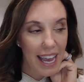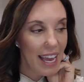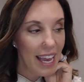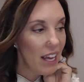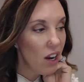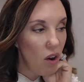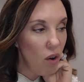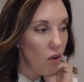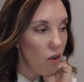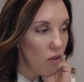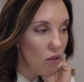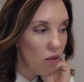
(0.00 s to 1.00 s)
at
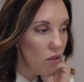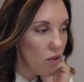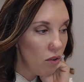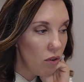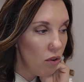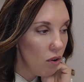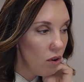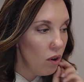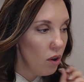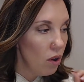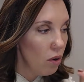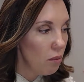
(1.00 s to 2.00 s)
all
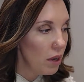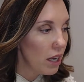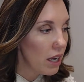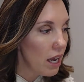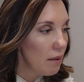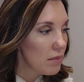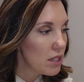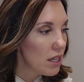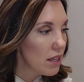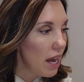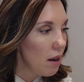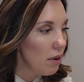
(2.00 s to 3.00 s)
when it comes
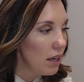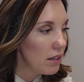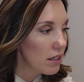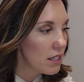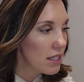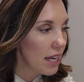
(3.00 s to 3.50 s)
to that one? Because